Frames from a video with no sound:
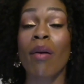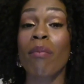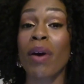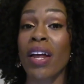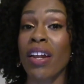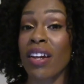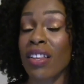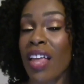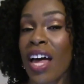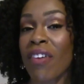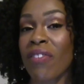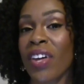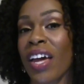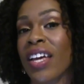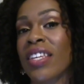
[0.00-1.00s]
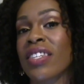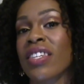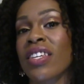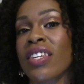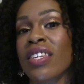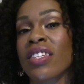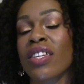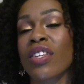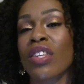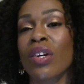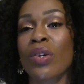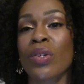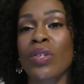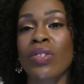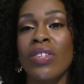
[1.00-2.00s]
but in a lot of cases
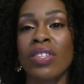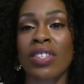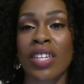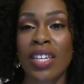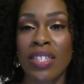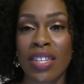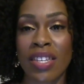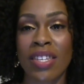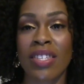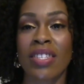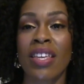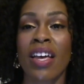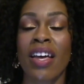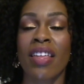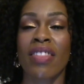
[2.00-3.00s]
those diseases